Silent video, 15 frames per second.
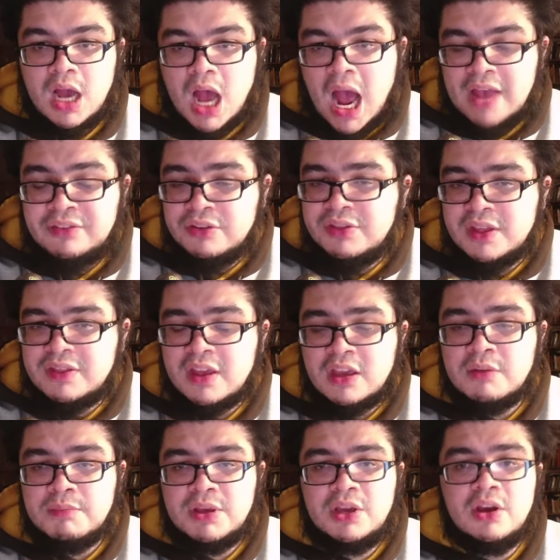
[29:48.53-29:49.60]
I still think they
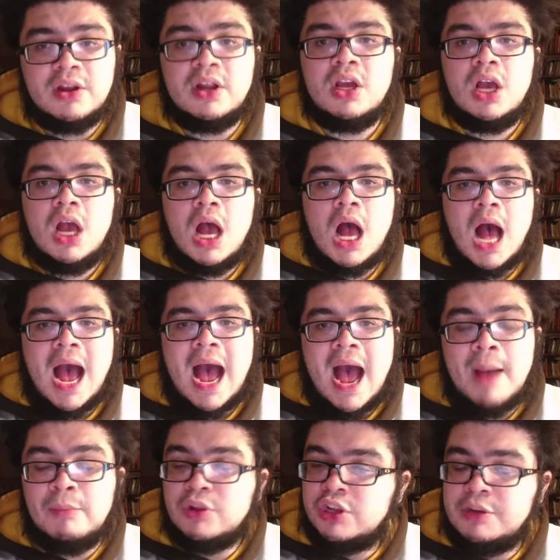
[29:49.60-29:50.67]
can be good.
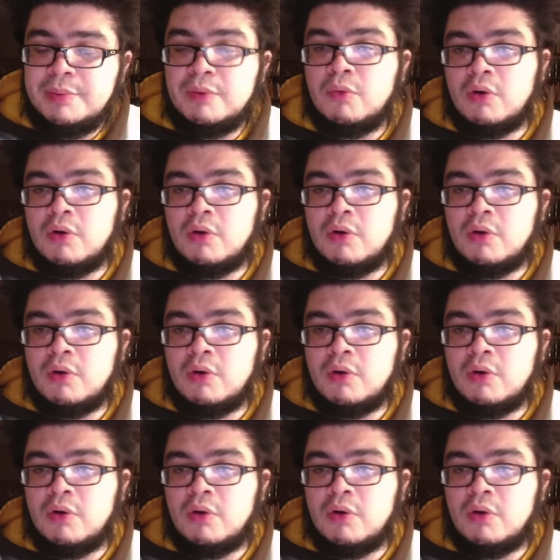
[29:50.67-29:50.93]
I'm a little bit